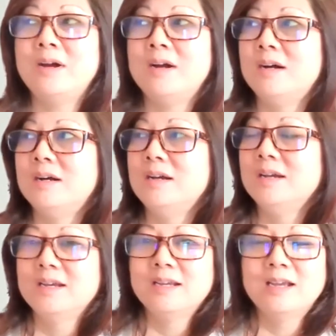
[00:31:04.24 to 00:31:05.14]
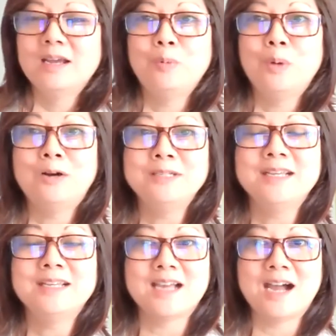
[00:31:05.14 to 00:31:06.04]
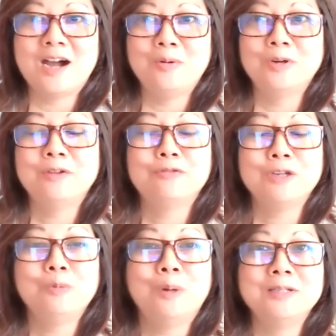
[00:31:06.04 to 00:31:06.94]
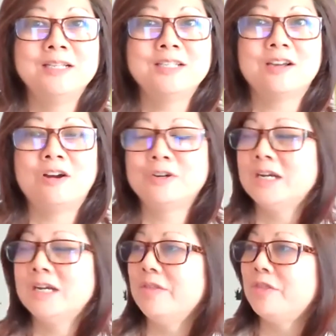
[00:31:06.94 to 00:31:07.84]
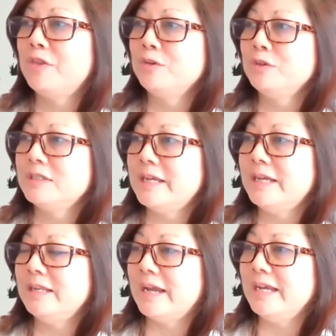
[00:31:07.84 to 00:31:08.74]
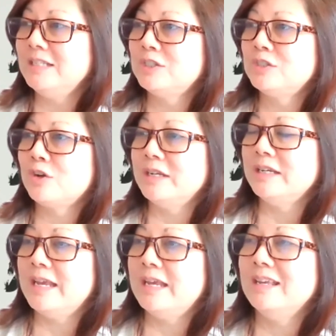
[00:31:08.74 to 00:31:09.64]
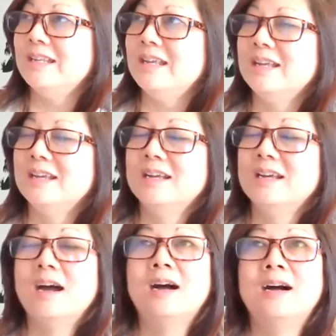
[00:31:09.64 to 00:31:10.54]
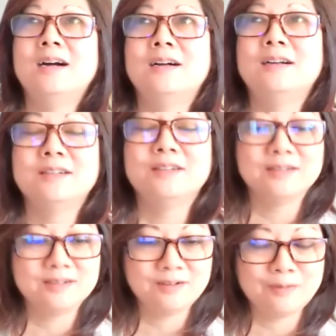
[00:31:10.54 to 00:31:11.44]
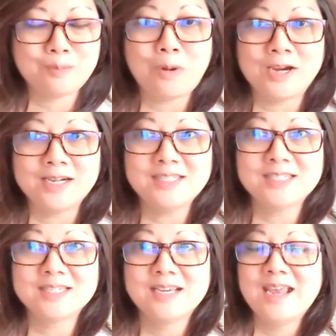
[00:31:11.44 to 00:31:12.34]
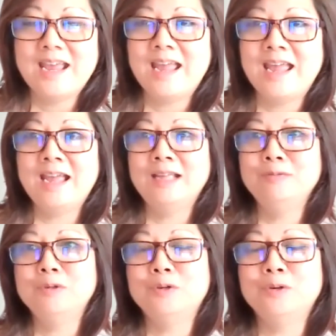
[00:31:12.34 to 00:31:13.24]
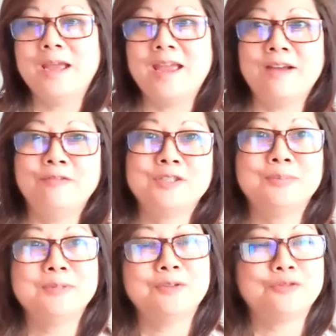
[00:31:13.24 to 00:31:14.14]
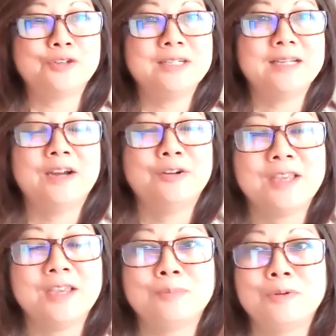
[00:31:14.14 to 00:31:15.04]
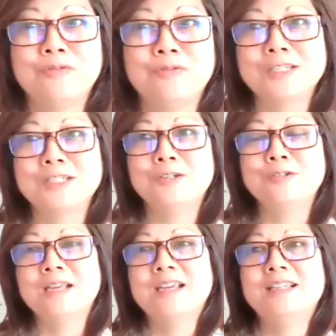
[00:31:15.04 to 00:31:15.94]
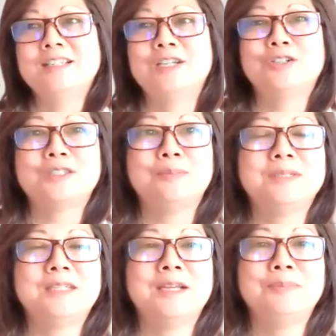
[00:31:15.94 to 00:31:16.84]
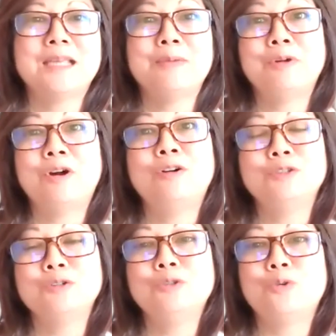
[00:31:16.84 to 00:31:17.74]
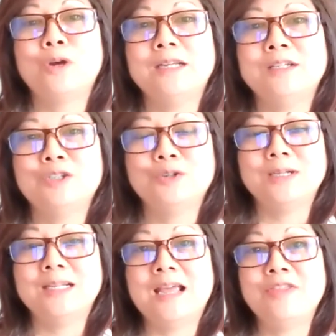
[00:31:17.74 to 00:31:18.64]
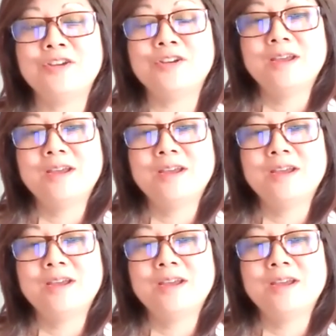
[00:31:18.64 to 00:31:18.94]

a wellness hour, a free wellness hour on Thursday night starting in uh, March, and we'll have some different healthcare professionals share some tips, and we'll also join into another